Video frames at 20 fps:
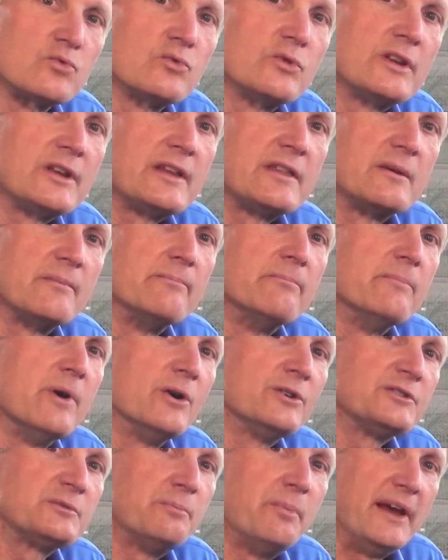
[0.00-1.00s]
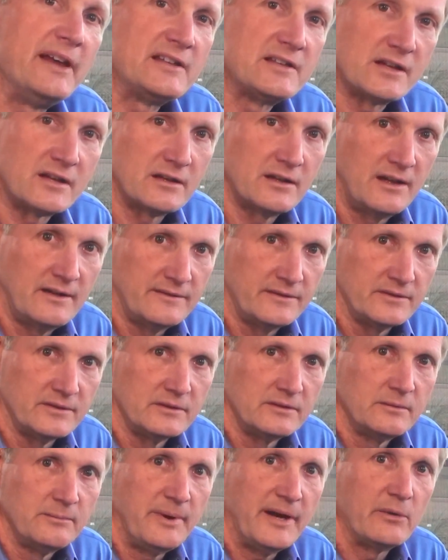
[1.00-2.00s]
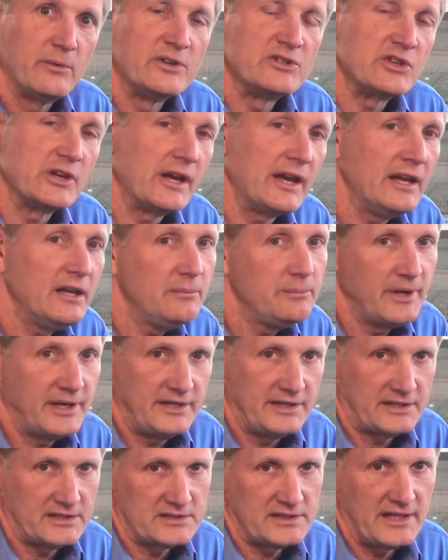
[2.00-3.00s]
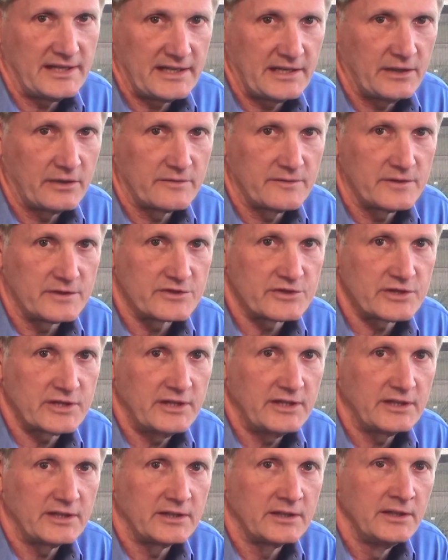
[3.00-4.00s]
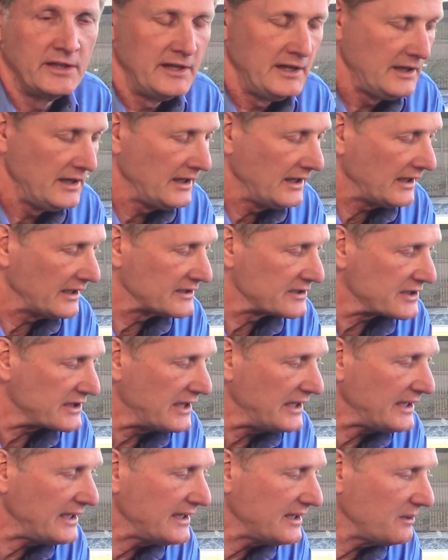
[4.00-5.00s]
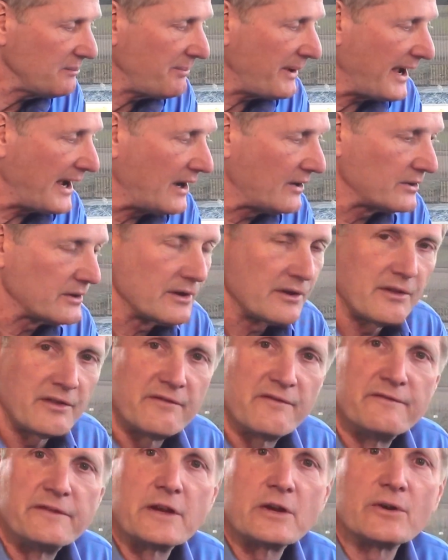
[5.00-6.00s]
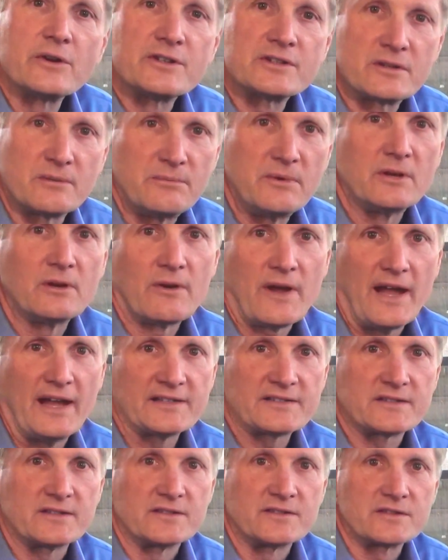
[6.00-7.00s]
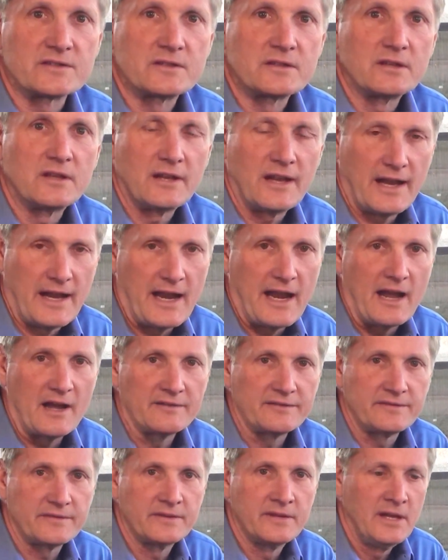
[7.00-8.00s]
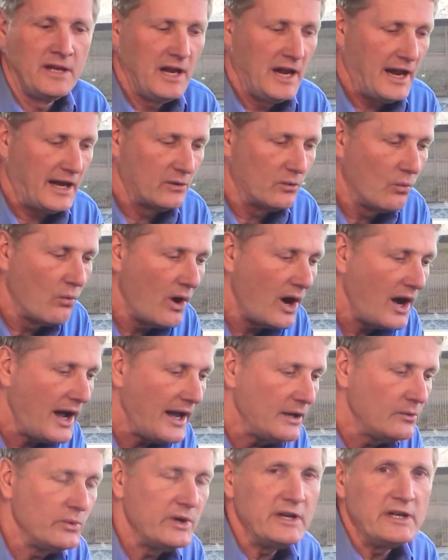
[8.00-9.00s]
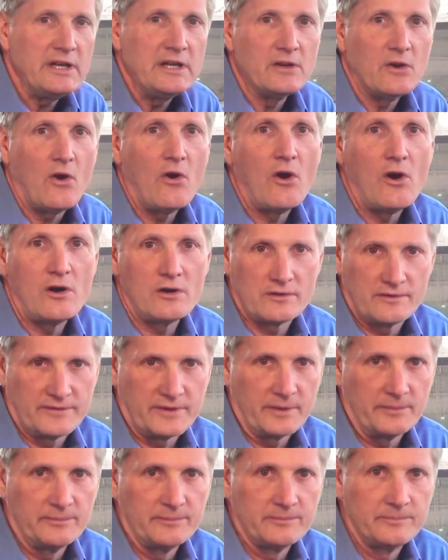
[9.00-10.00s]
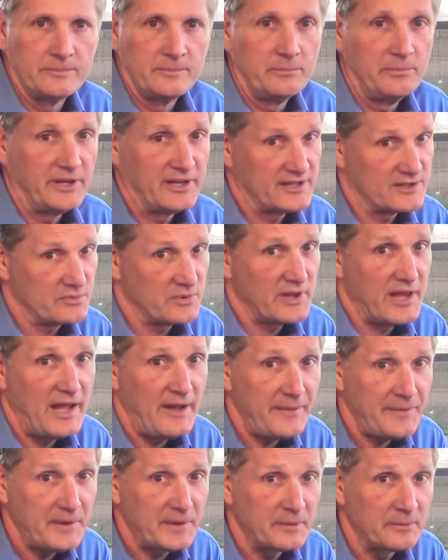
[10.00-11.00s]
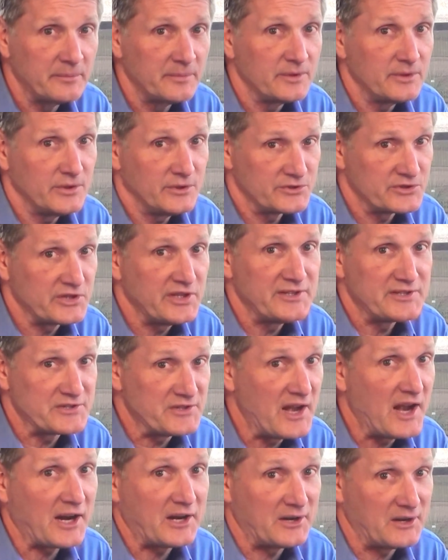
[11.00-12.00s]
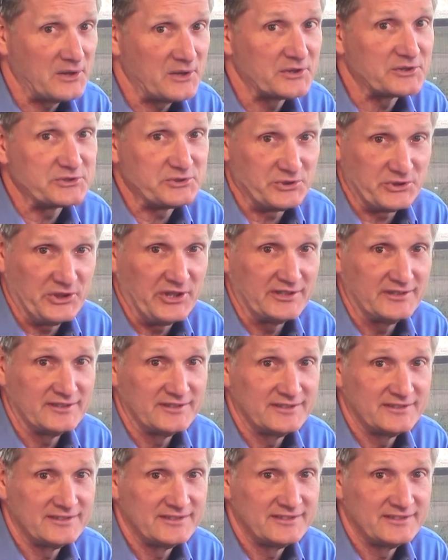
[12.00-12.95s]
really the most basic level by which anybody can take care of their skin, is thinking about the various amino acids that I have and why we need all of them. Because without them, your skin's not going to look so good.